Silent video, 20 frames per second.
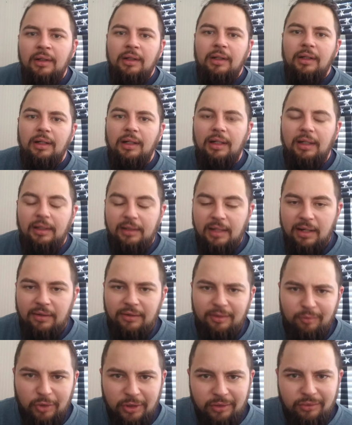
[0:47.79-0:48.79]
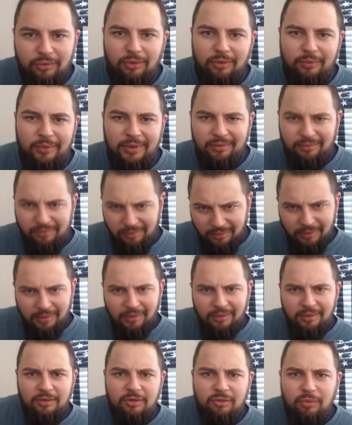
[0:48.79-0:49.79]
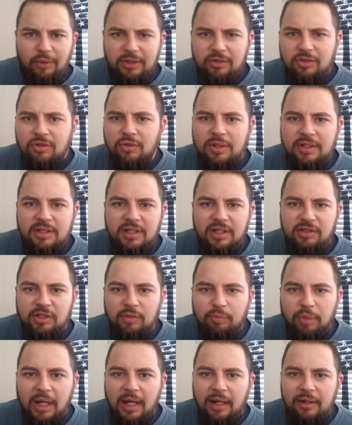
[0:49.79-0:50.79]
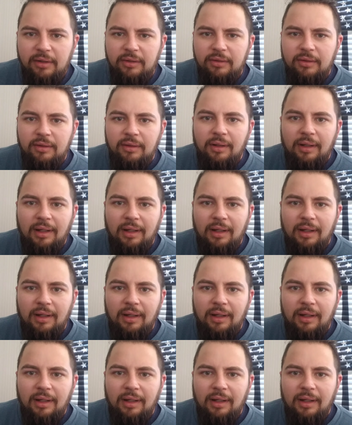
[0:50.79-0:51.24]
Now in the Marine Corps we switched to a digi pattern,